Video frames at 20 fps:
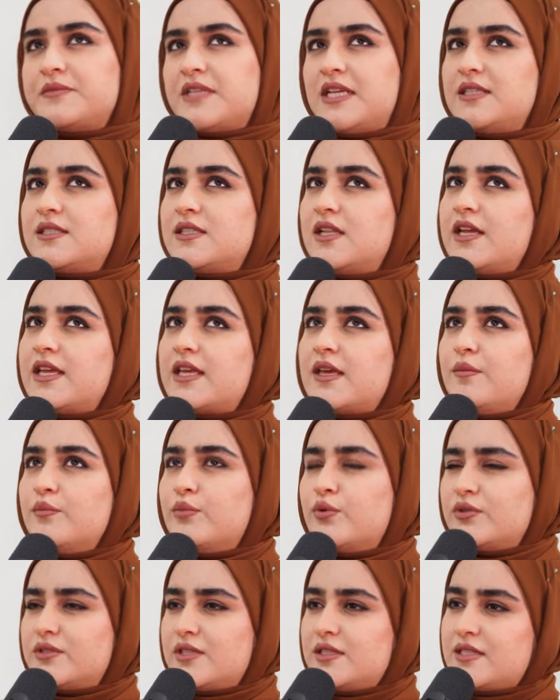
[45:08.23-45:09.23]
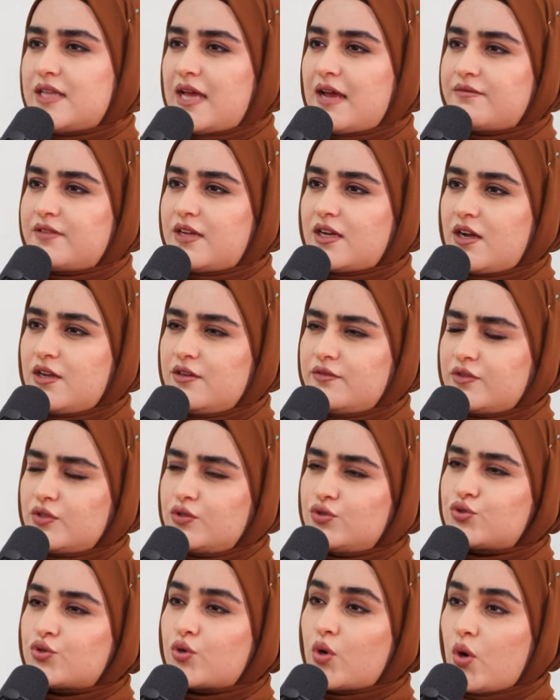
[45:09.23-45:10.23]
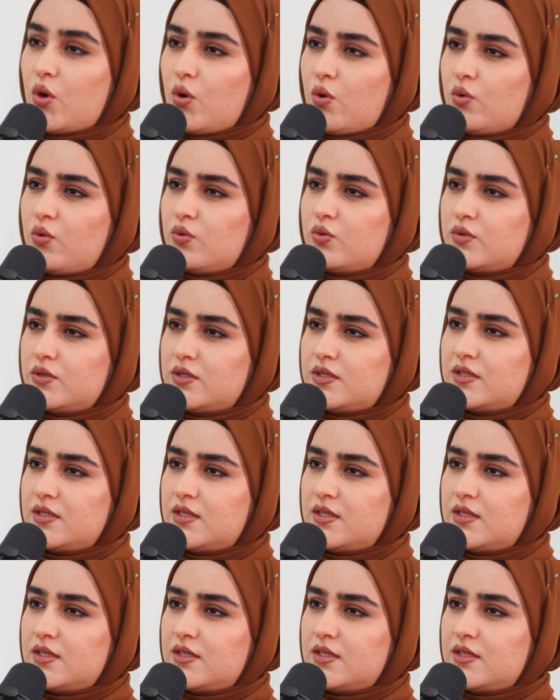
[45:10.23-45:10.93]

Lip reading: it's like important to have that kind of control.